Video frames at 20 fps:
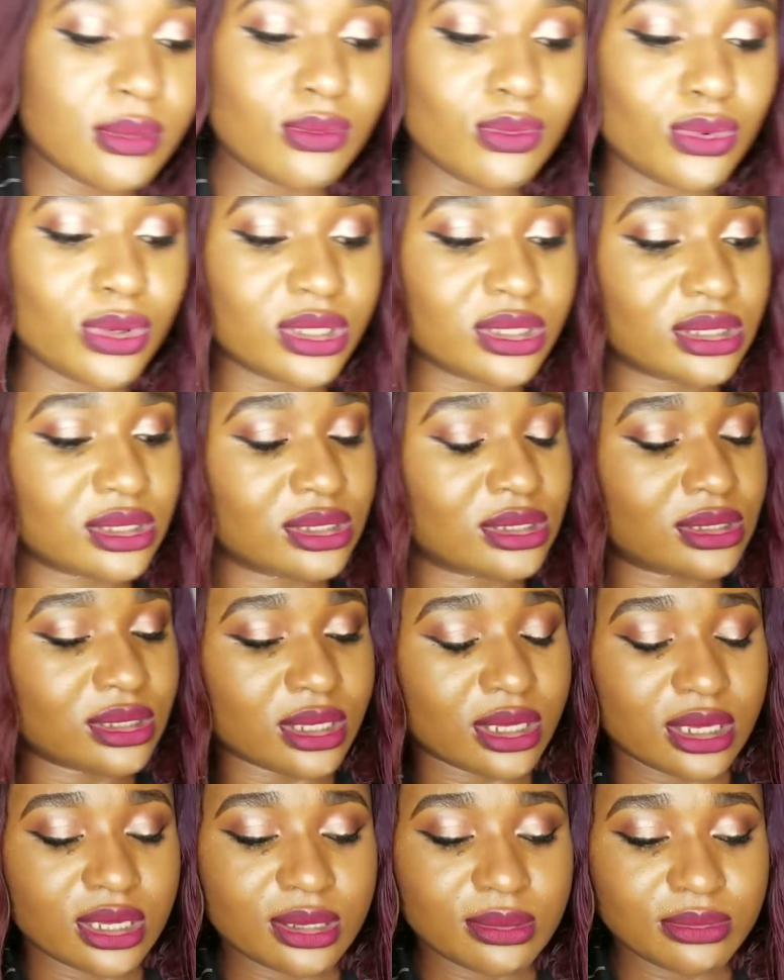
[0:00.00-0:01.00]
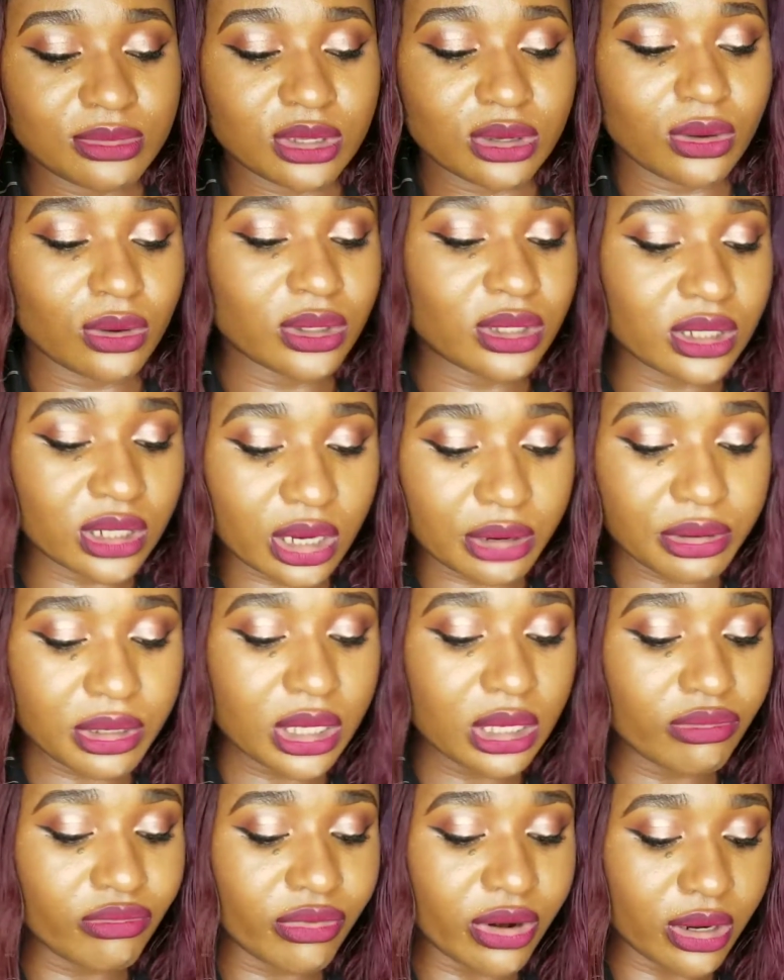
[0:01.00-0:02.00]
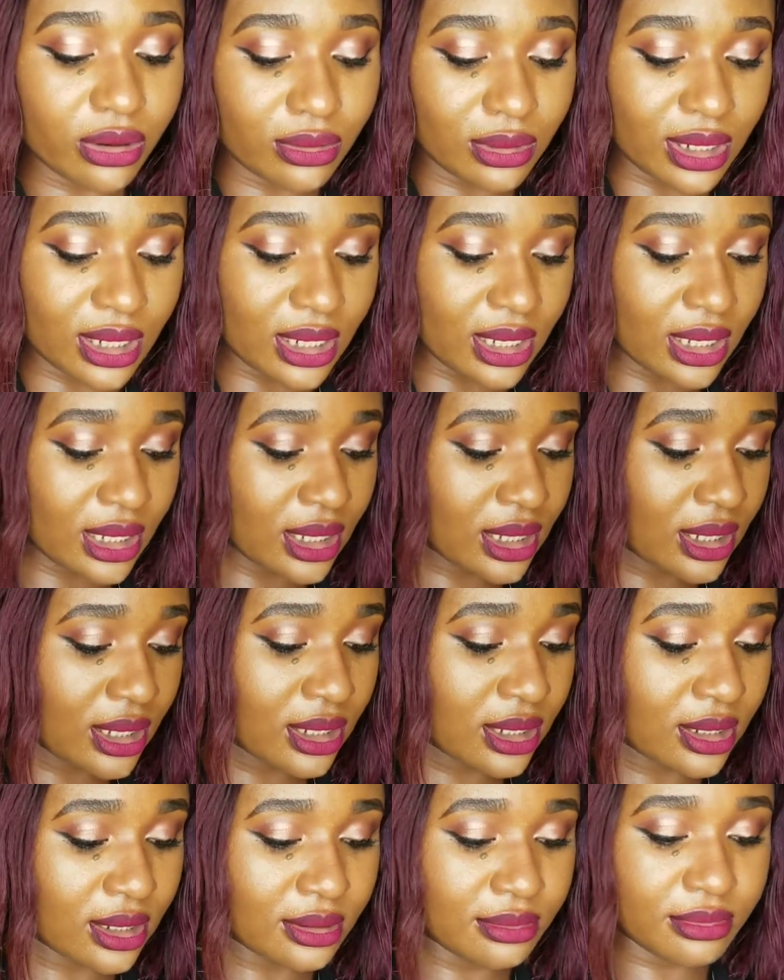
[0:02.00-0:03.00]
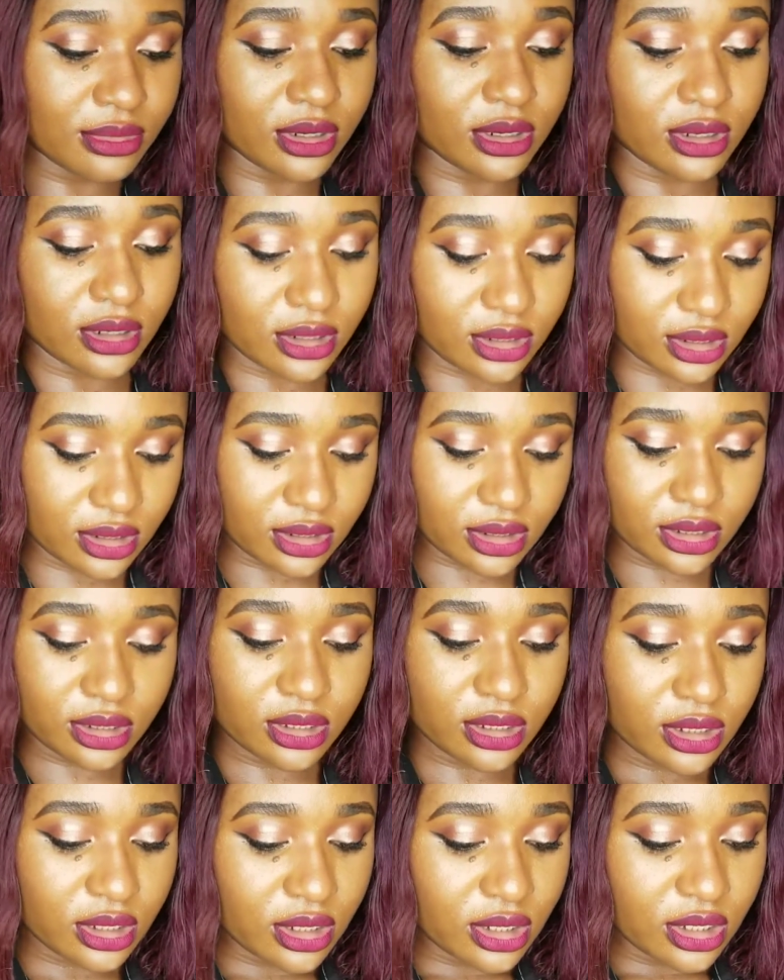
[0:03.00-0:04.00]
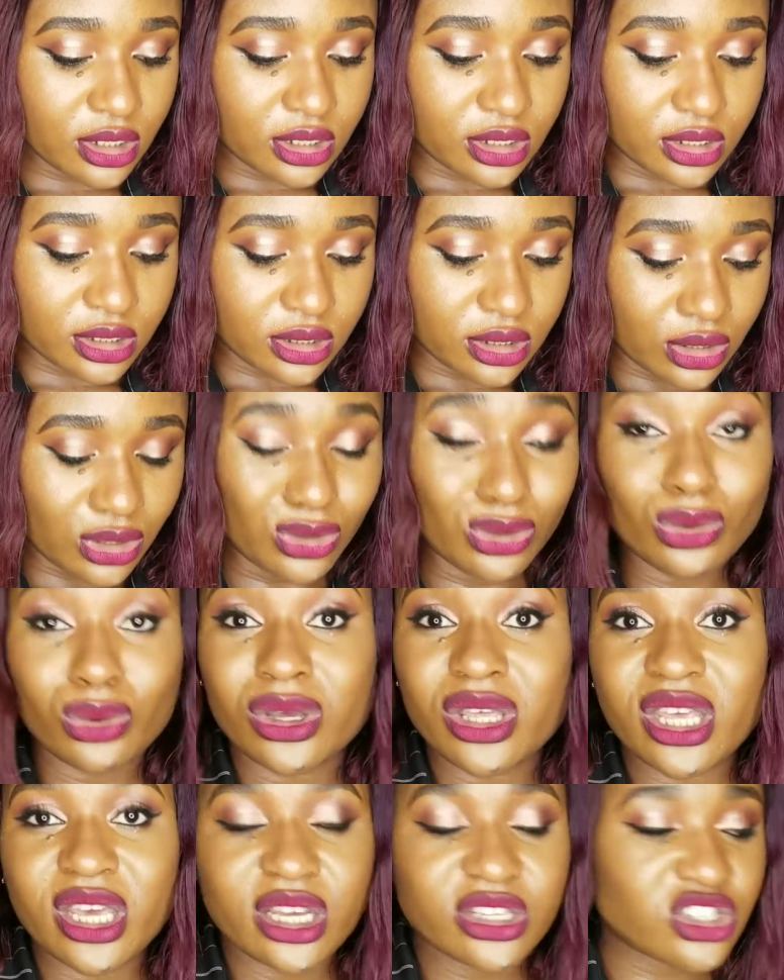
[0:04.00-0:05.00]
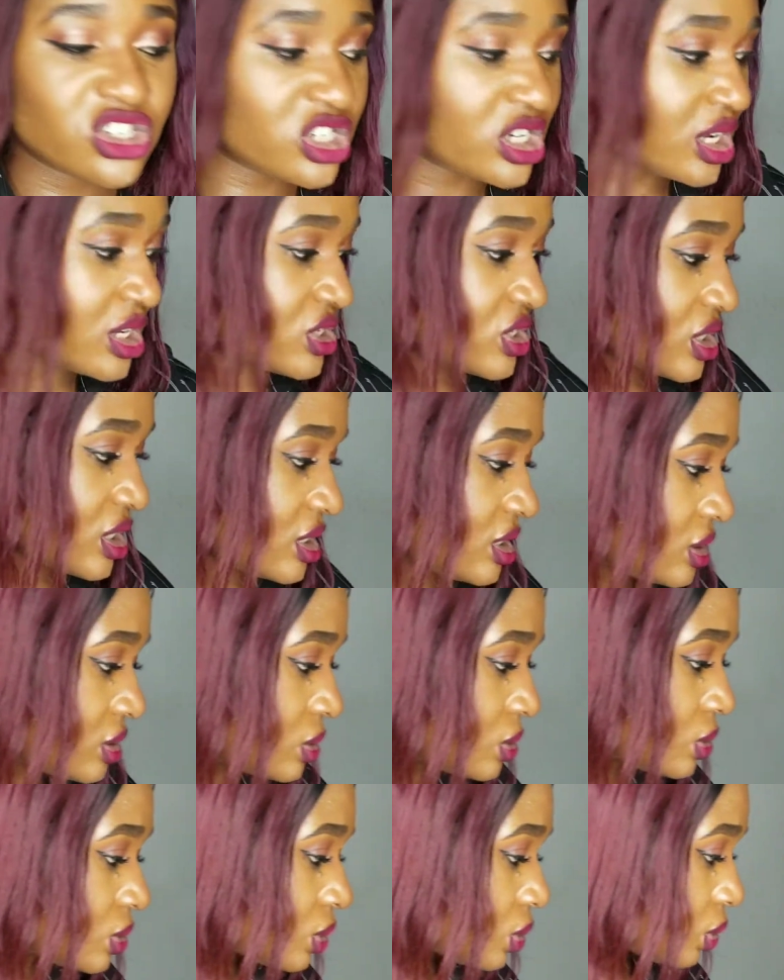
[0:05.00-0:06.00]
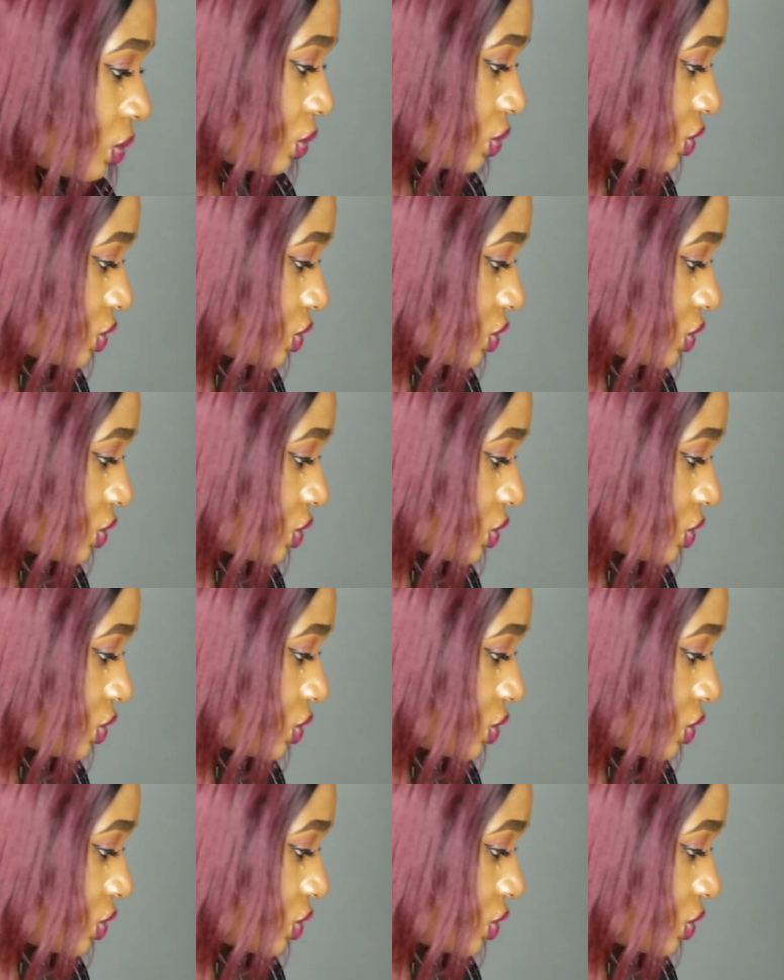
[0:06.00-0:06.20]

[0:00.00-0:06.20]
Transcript: with the ordinary regular Nokia charger, the good old